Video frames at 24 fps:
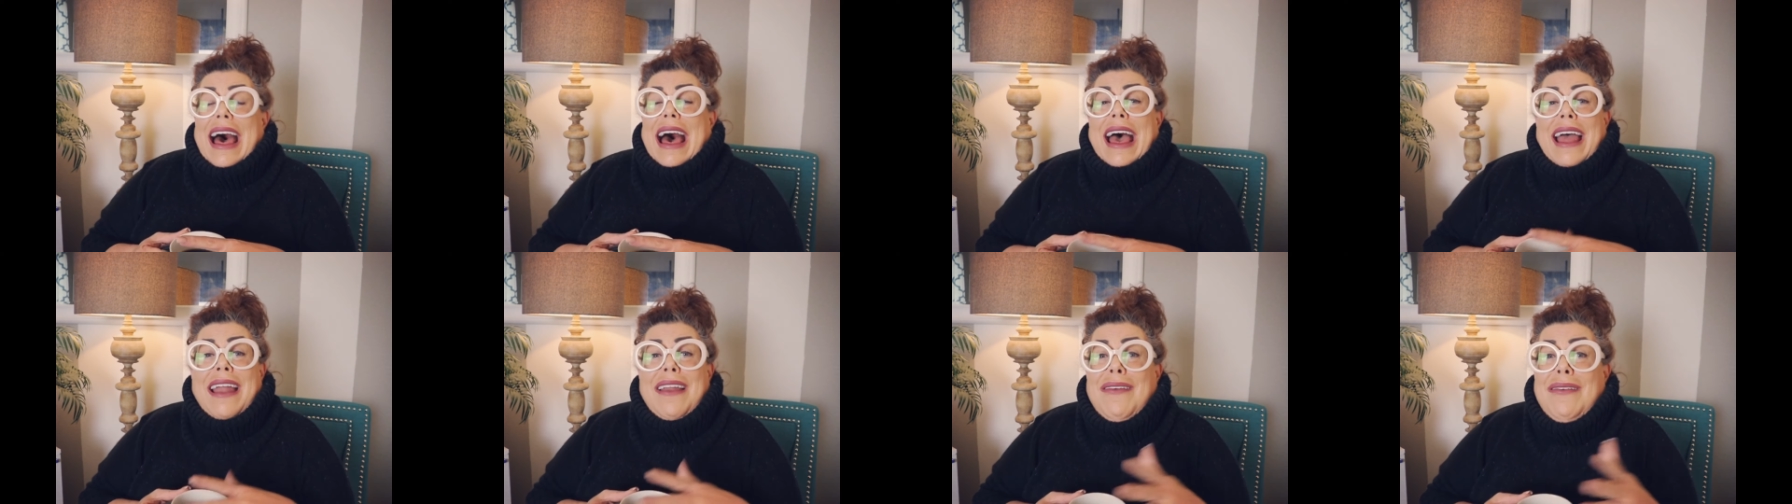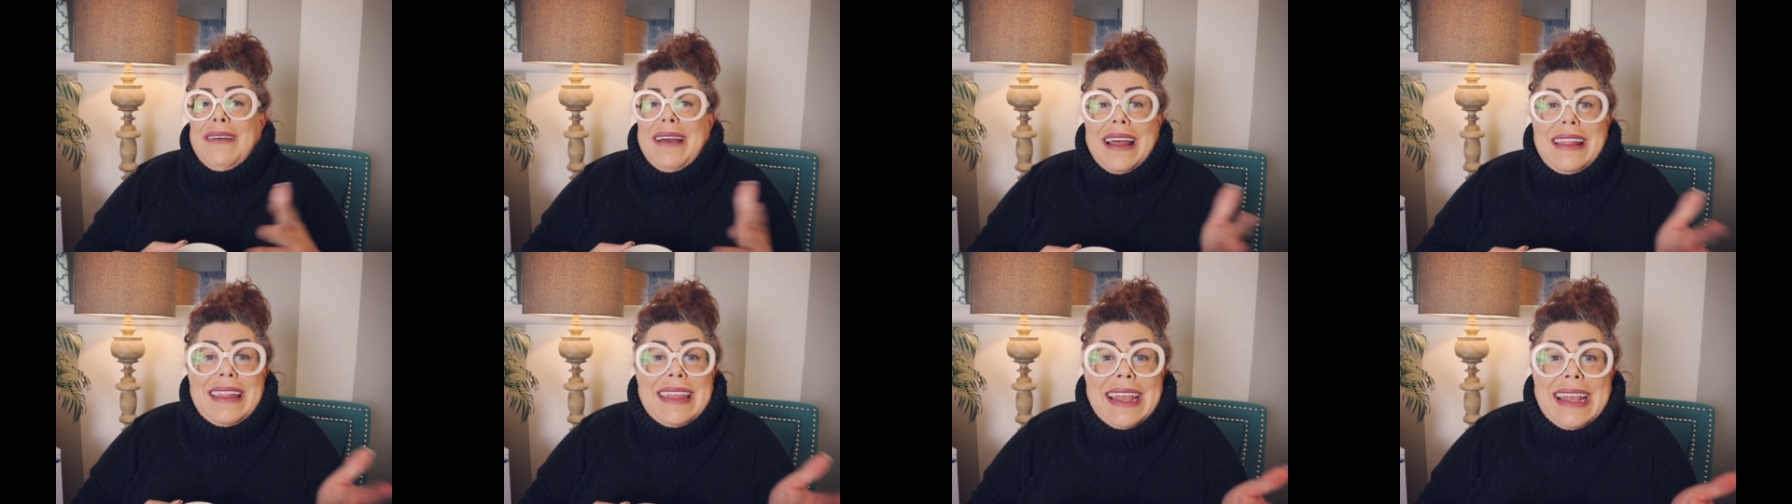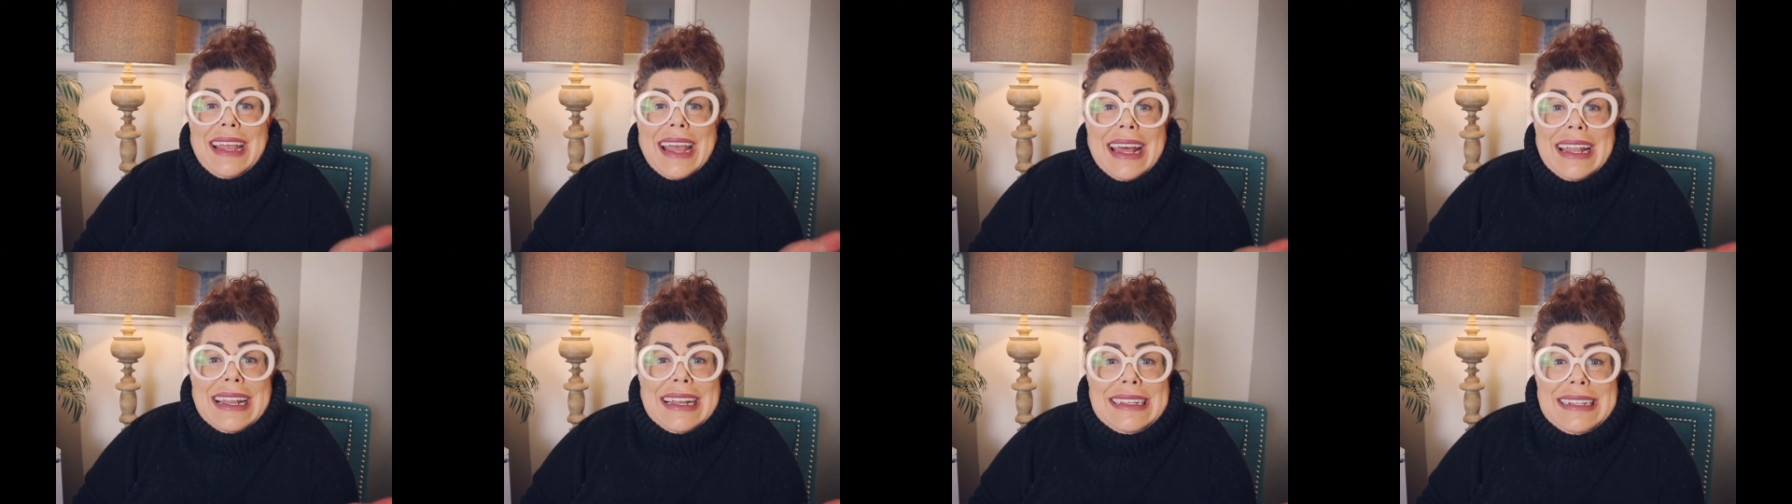I don't got
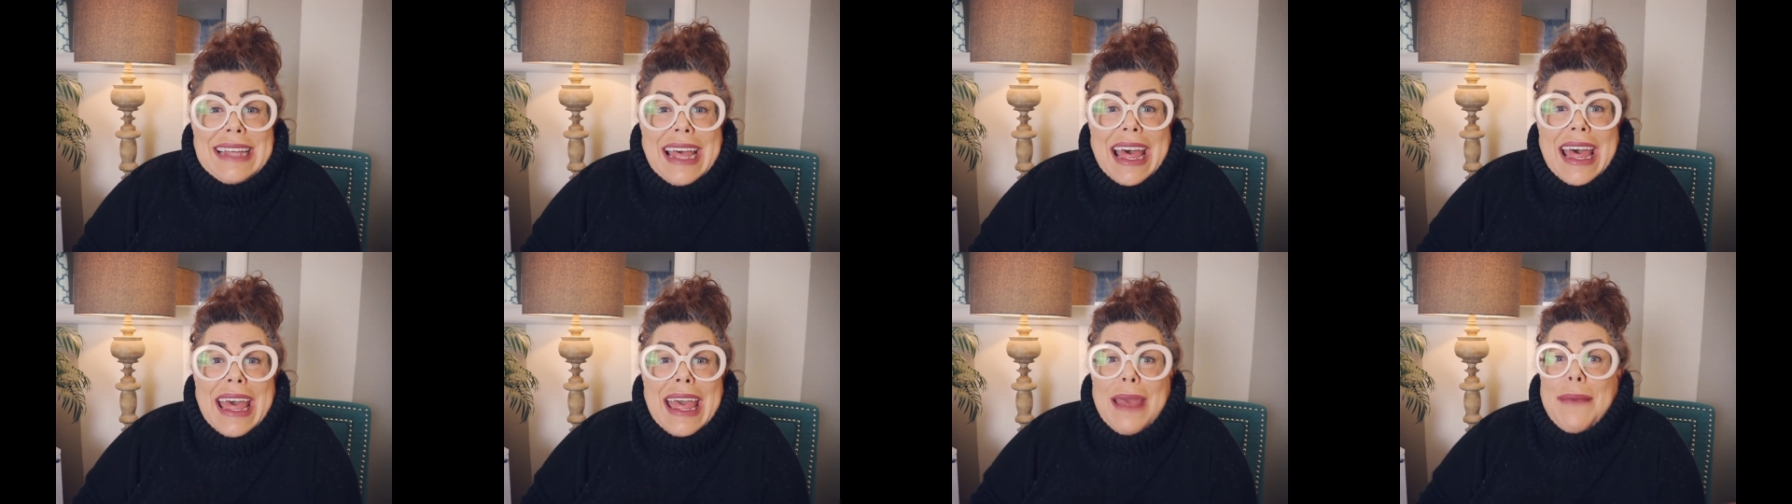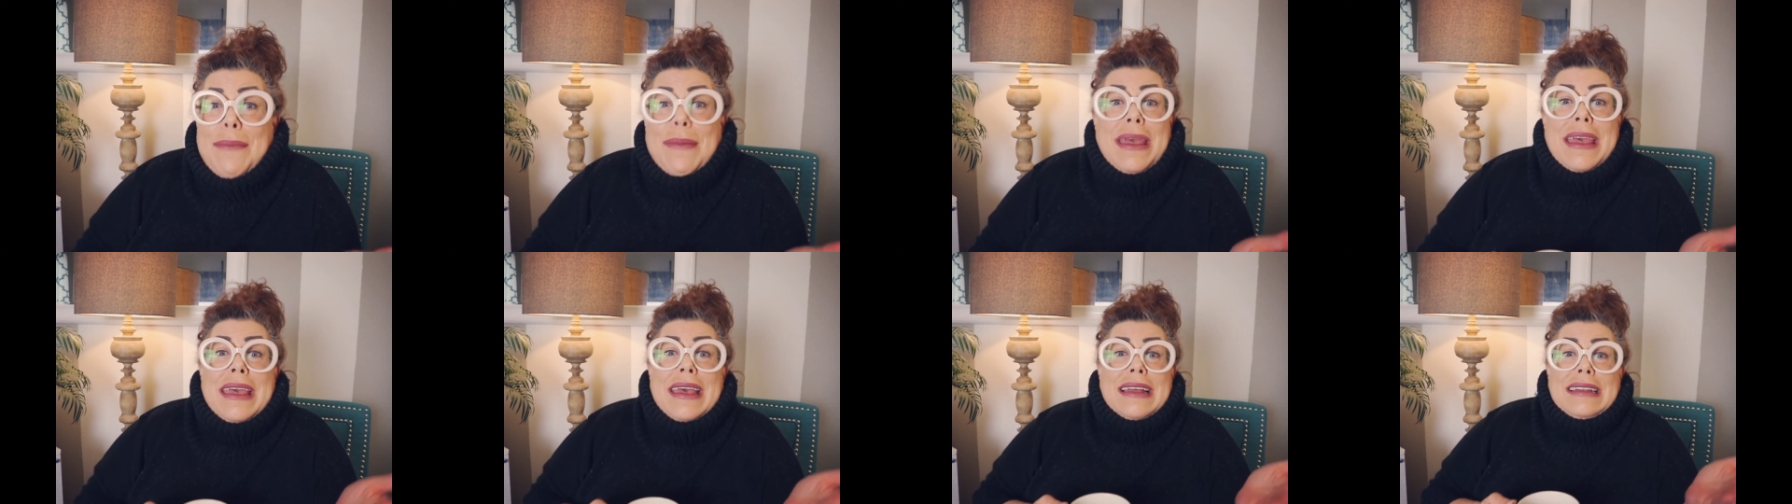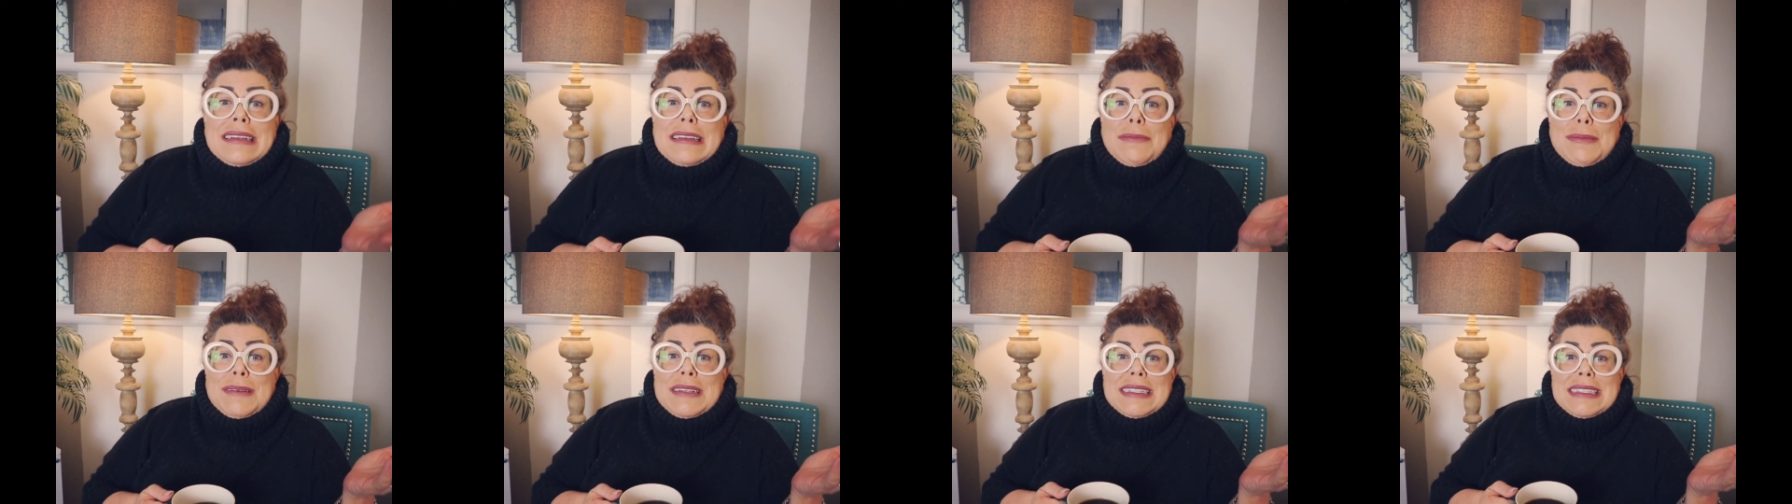that kind of time
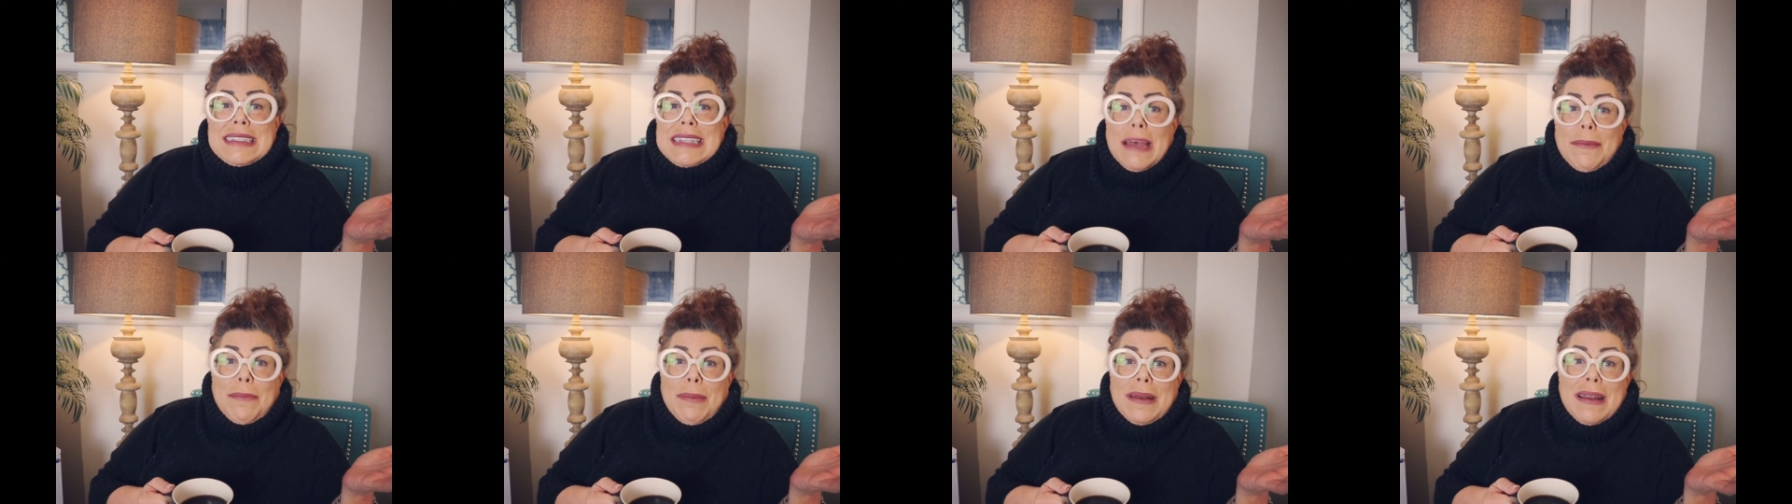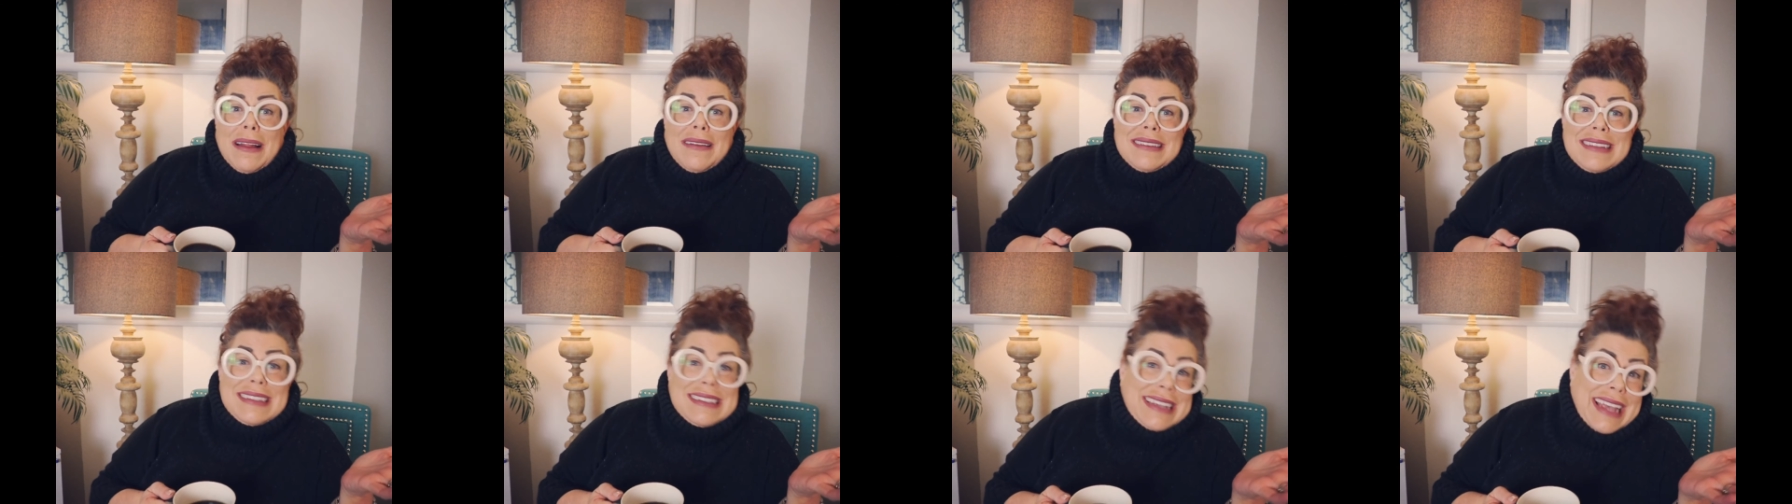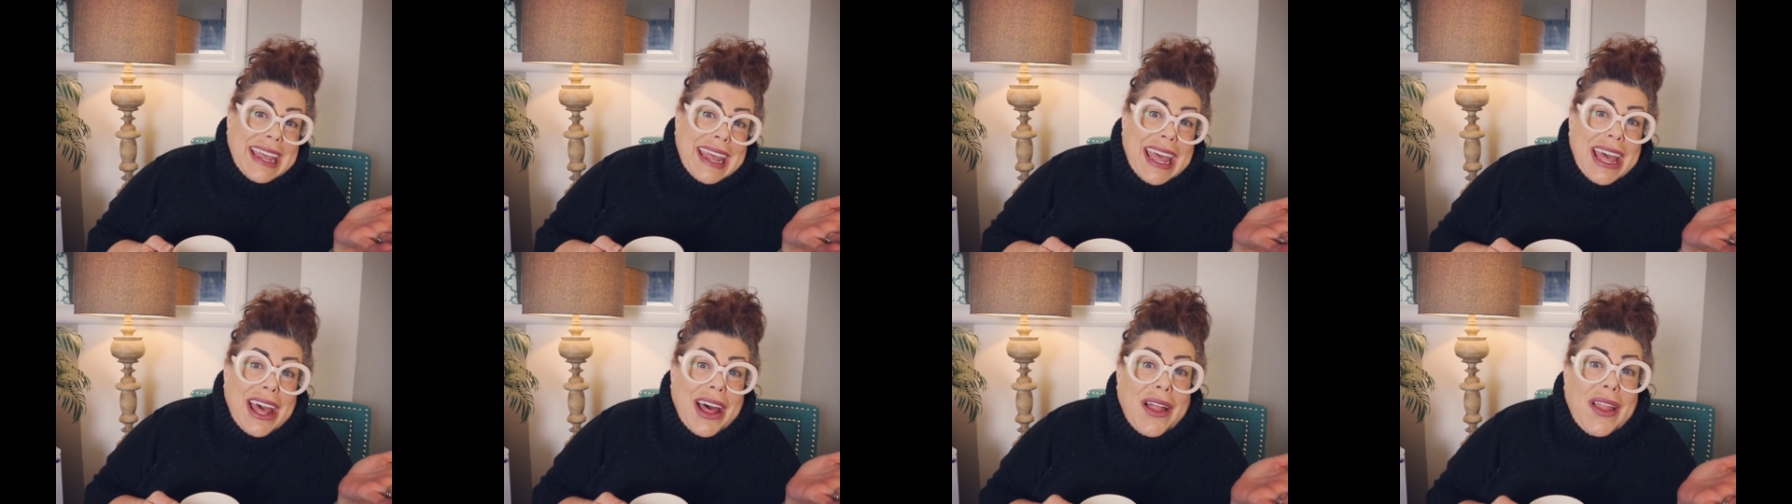to be stepping on the
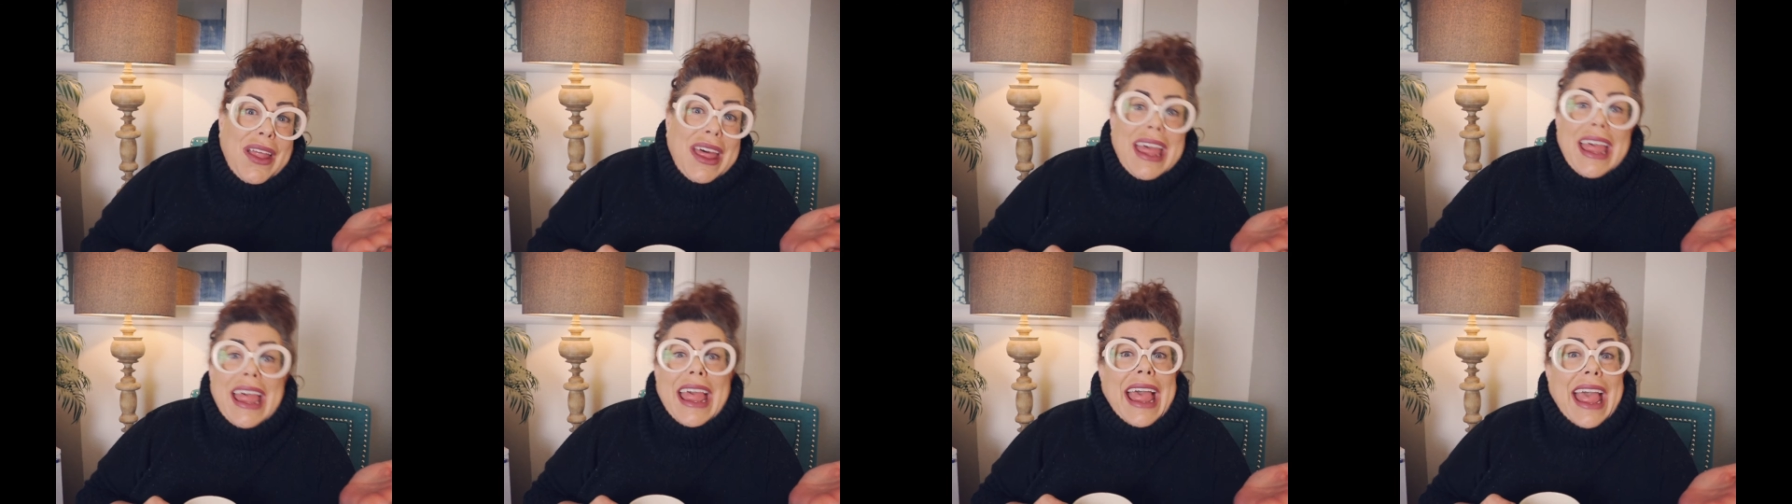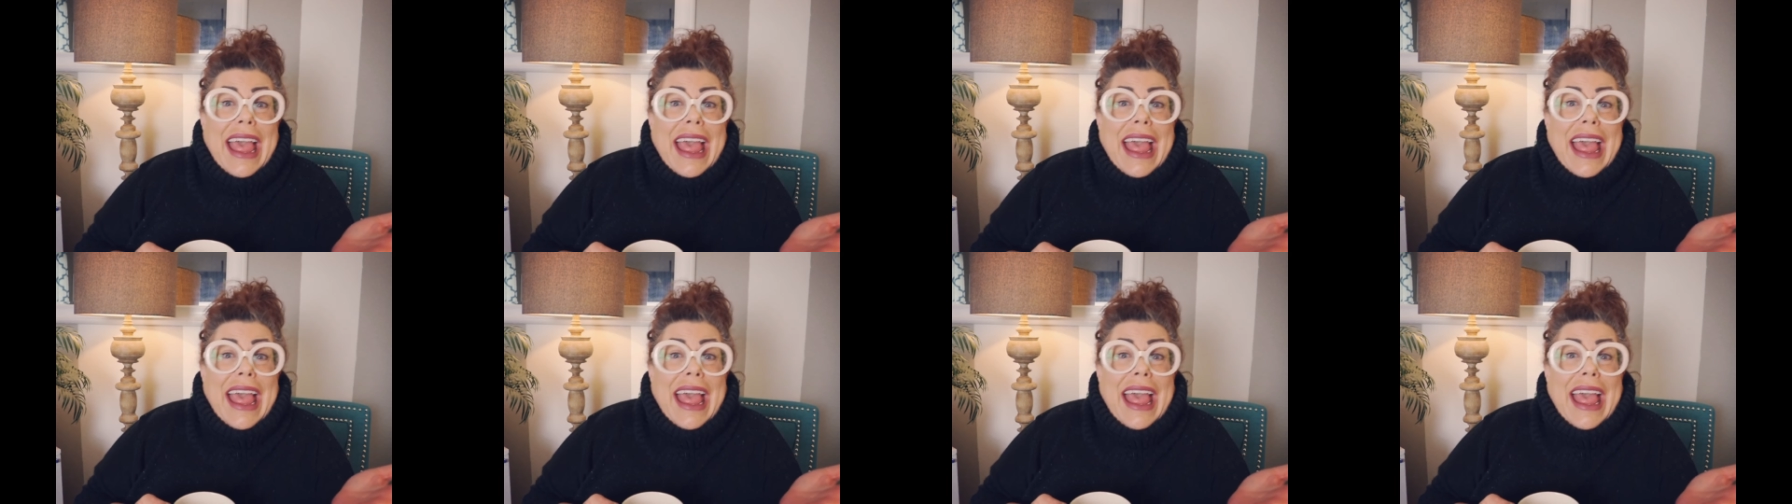scale